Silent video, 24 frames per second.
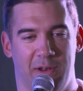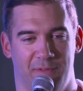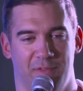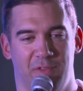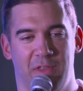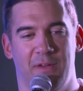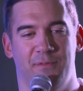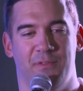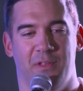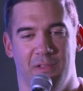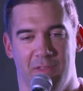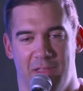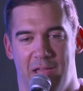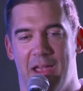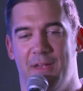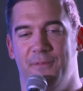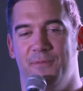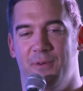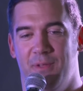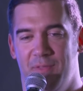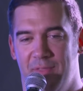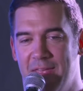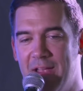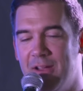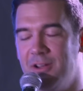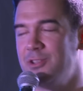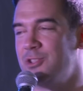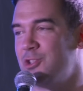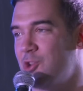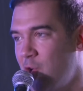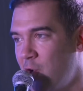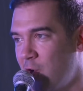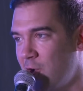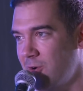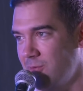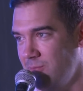they would have lived a life on their
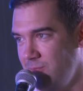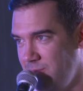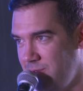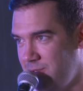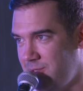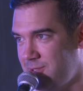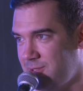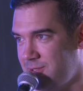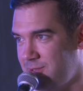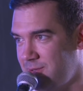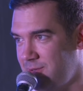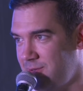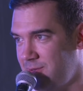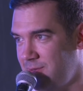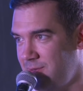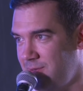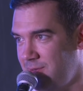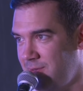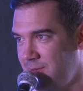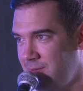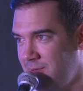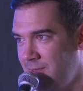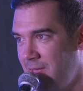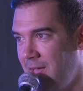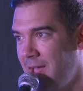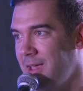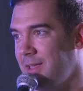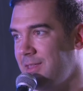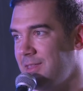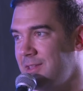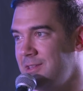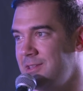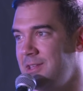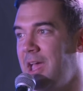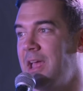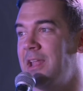terms,
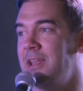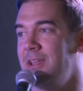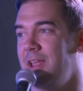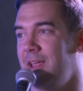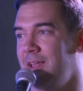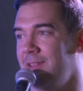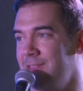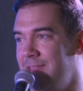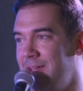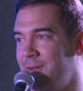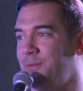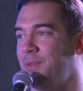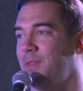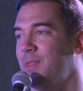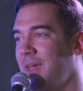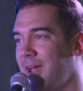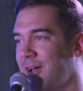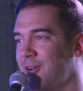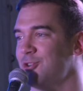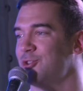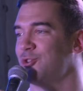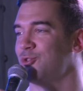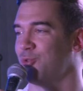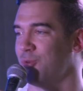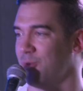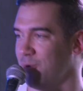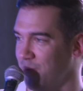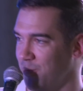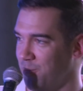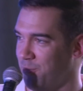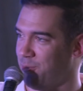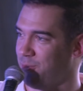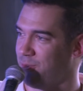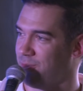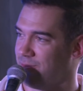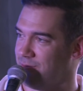like and, and, and lived their
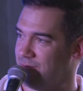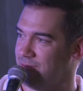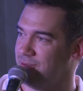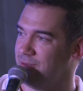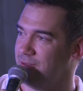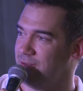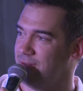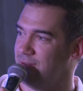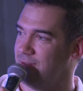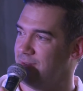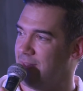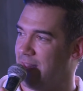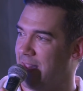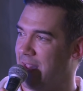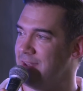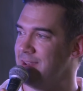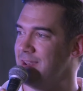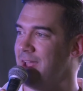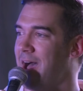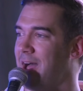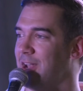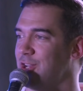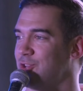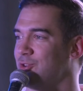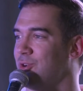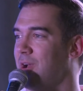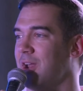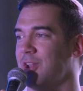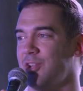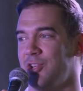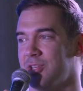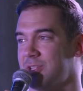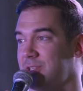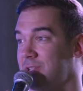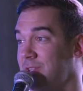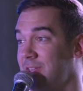truth, and not try
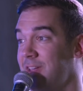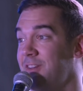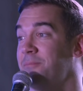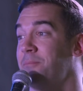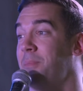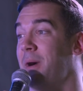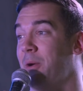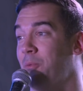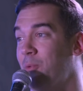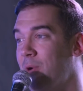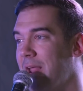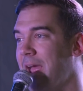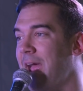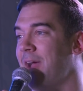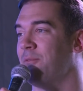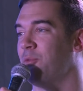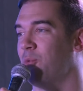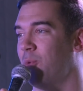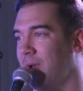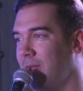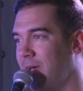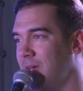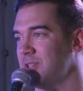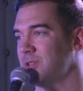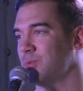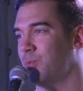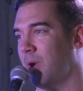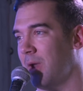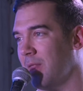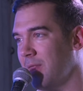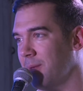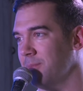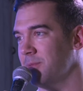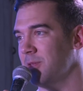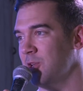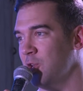to just live by what everyone else
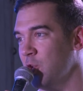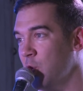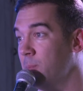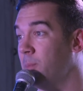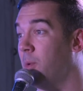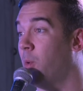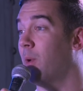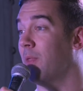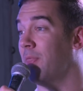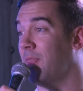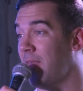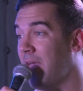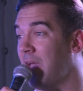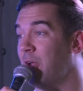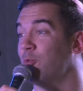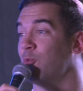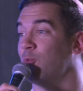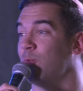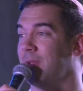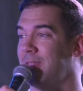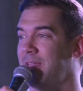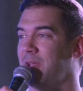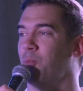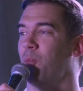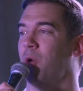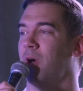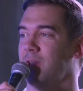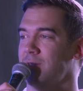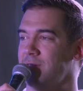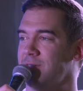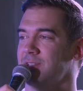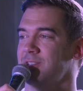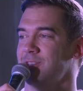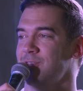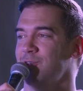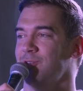wanted them to do, but what they really
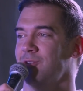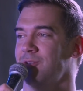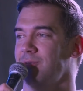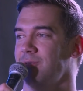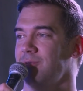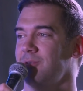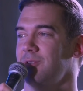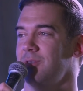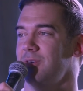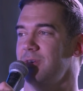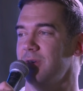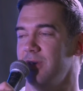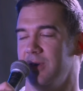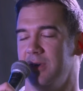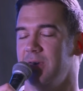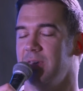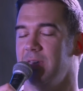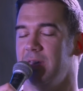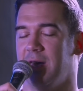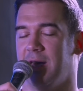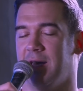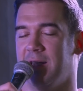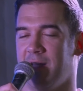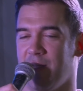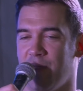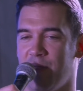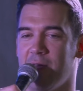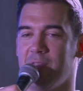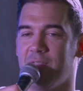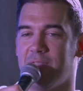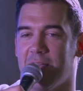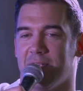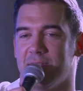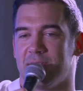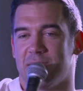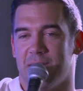wanted to do. Yeah. And I
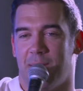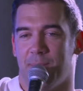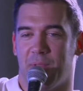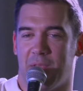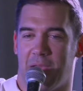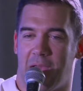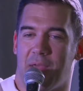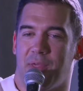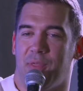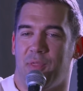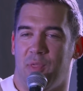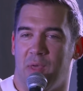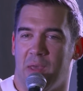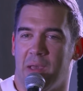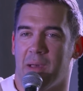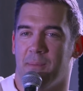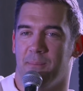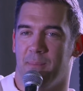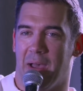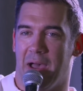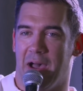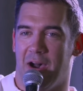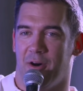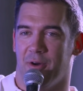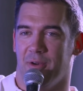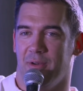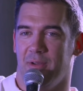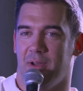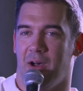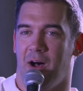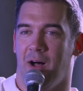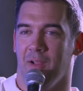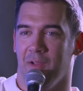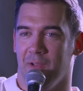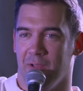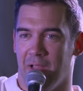think that's something I think about
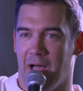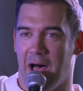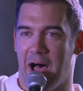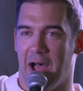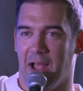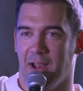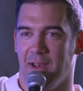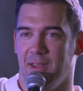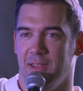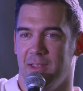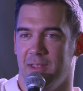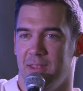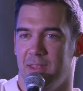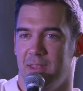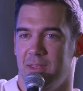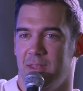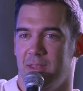a lot.